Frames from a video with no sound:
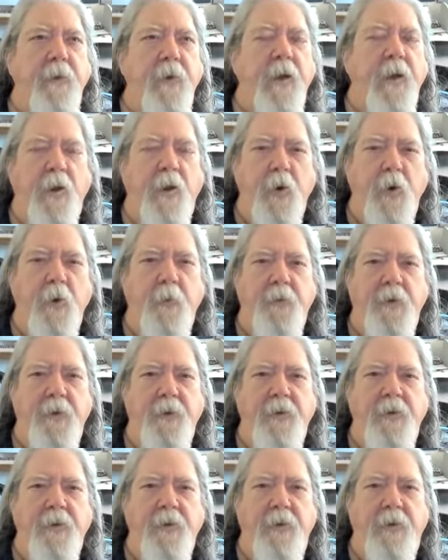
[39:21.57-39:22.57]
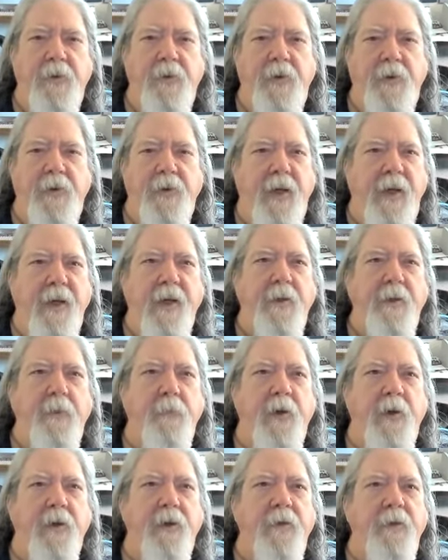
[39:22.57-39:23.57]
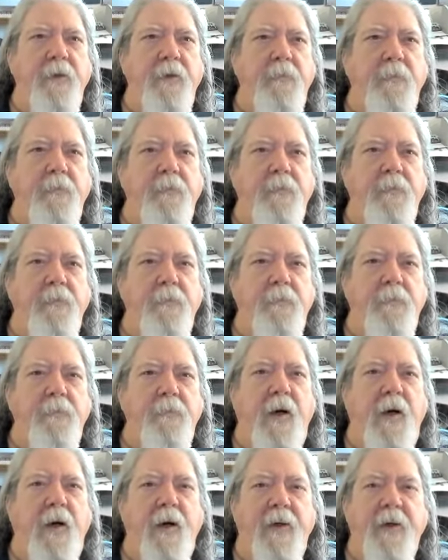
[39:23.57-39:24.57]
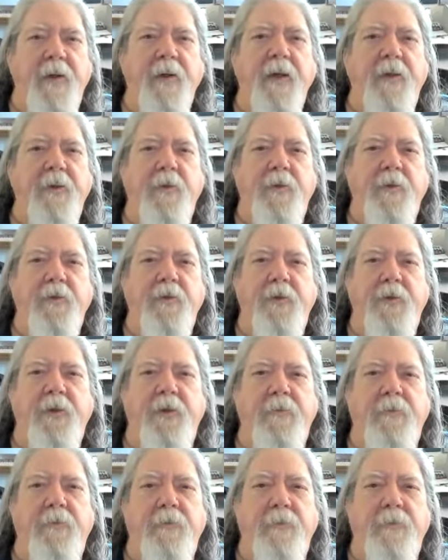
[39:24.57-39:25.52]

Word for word: illumined and animated by an energy,